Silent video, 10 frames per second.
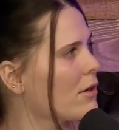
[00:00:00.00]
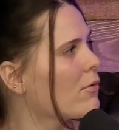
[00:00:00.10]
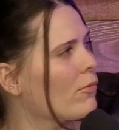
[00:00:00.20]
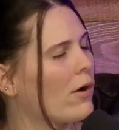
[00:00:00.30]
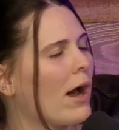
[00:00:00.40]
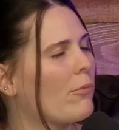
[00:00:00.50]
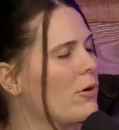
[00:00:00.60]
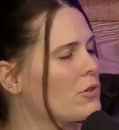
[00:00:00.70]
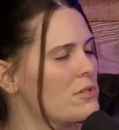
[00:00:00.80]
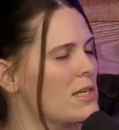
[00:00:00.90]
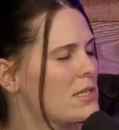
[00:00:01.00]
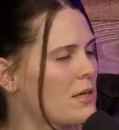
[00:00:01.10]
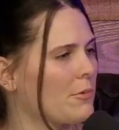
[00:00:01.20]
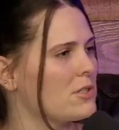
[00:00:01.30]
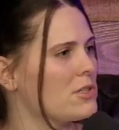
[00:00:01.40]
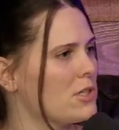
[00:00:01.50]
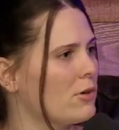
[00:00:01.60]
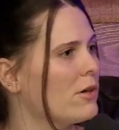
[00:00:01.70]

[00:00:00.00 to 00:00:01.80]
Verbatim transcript: Like, what would you say someone to do